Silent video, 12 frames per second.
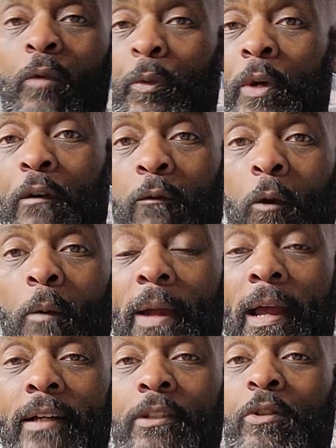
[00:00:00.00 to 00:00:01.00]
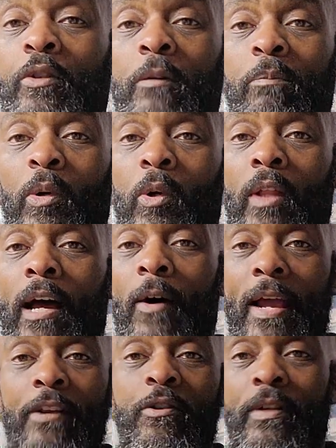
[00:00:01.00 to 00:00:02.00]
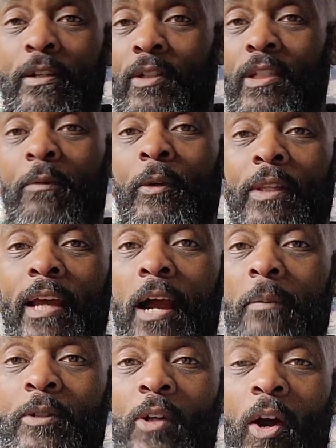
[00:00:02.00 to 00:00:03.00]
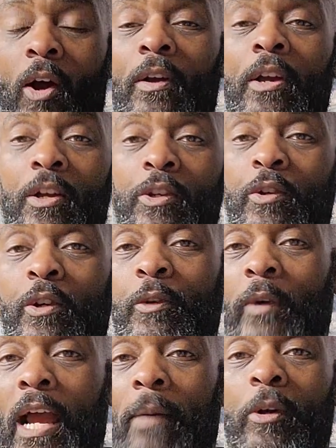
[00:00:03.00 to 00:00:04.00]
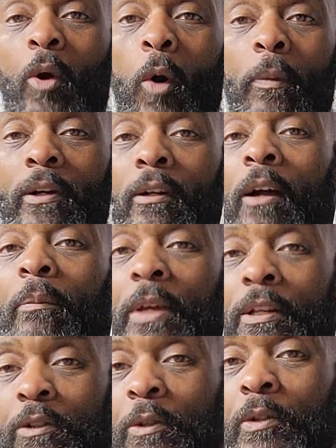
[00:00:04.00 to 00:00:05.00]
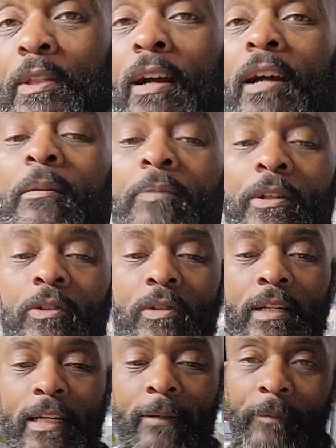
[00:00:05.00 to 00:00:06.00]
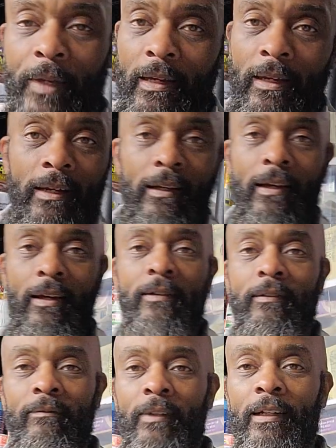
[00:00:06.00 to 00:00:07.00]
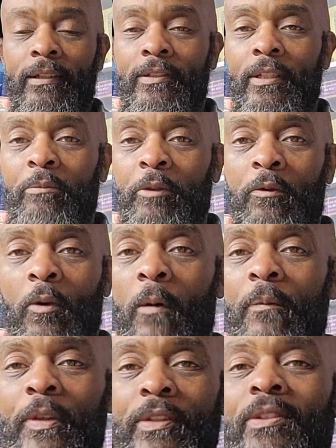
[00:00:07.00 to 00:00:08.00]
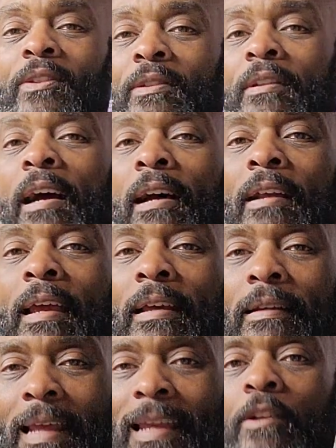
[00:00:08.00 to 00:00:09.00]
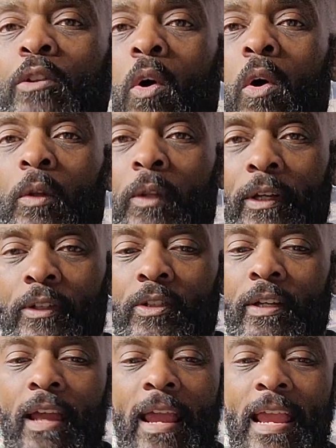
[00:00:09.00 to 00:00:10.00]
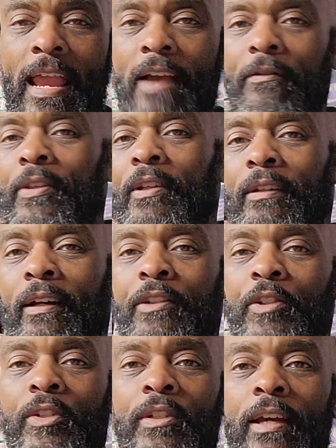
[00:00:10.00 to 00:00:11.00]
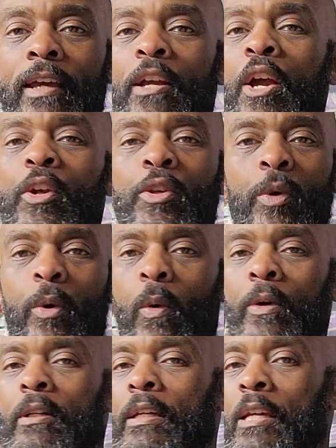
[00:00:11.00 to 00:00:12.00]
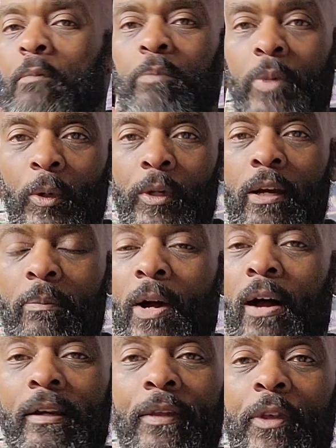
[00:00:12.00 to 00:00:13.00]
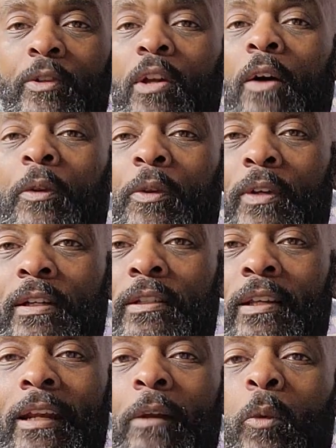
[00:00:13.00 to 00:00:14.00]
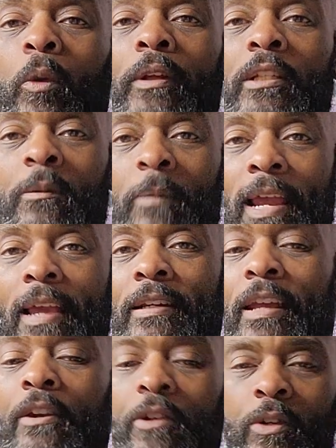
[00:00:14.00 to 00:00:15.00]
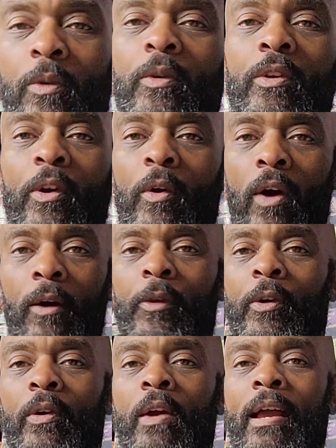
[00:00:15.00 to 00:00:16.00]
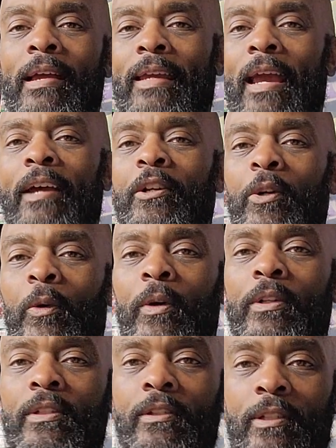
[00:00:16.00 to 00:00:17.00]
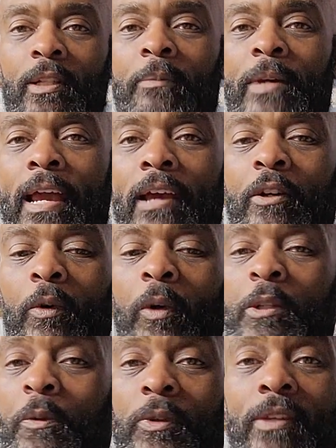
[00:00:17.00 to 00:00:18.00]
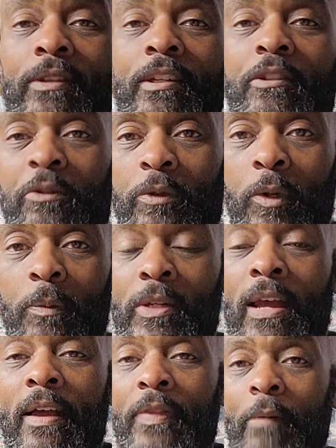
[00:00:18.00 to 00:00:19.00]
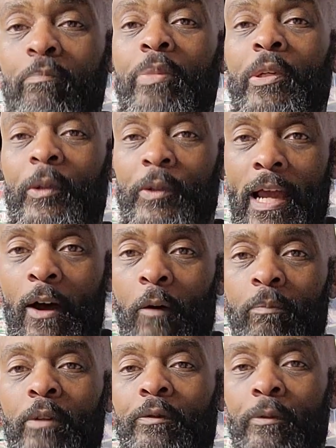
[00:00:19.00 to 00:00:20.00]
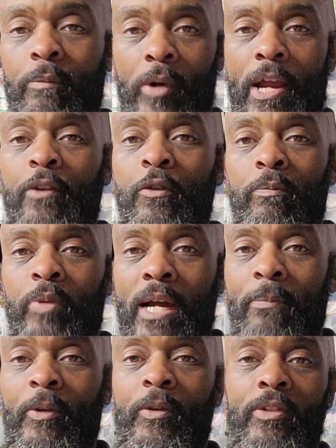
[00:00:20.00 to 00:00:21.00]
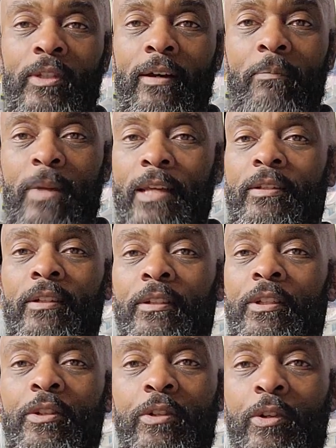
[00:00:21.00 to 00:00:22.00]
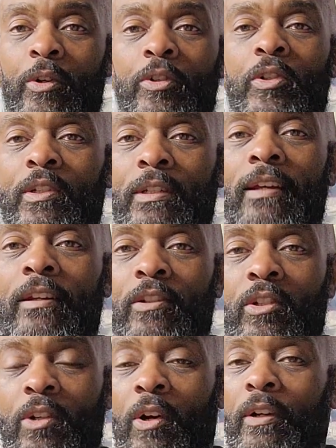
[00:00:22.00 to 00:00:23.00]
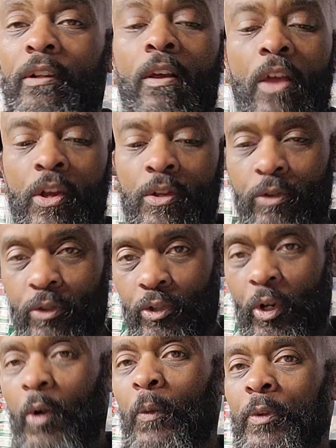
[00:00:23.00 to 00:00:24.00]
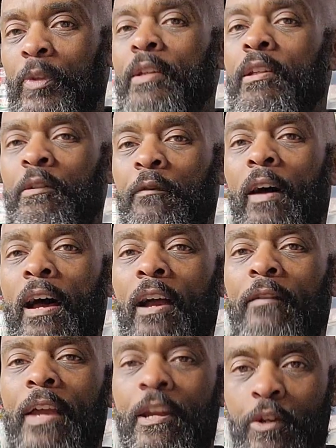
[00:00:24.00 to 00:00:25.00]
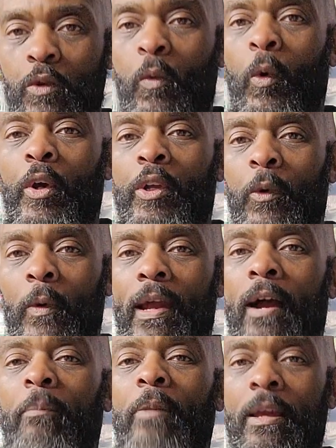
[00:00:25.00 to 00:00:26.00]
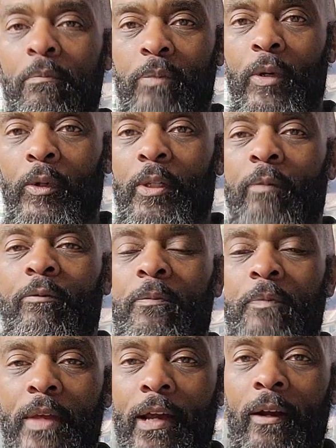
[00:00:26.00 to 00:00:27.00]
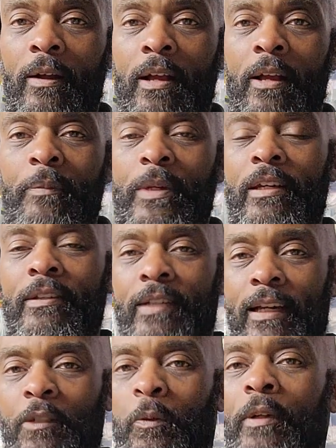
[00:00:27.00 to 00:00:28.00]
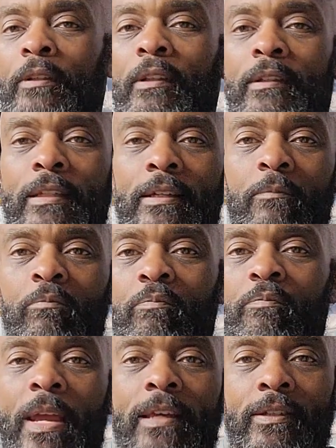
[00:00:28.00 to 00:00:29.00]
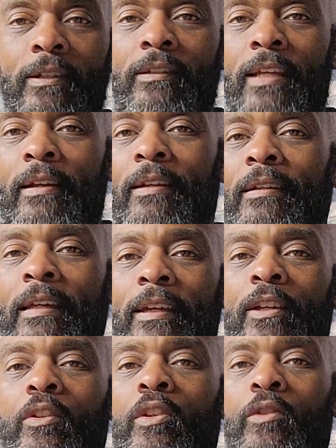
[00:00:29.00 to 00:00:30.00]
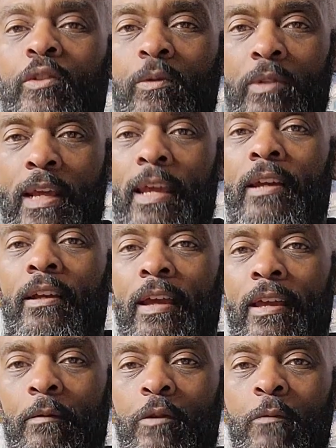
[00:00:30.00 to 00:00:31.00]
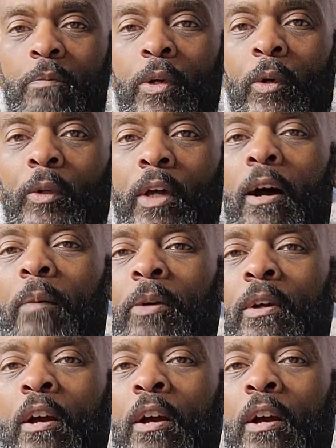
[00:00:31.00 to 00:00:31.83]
3 or 4 bags that you can pull out and you can see what the items are, you can grab it, open it up, and use the item that you need. And like I said before, this is not an end-all list. Everything that I just said, you're going to keep building upon, and there's other things that it will expand into. There are other categories and subcategories within these groups that build out. But for brand new preppers that basically you're just getting started, you start with these 5 and you work your way up and build up from there. Because that's what the basic tenet is you take and you build up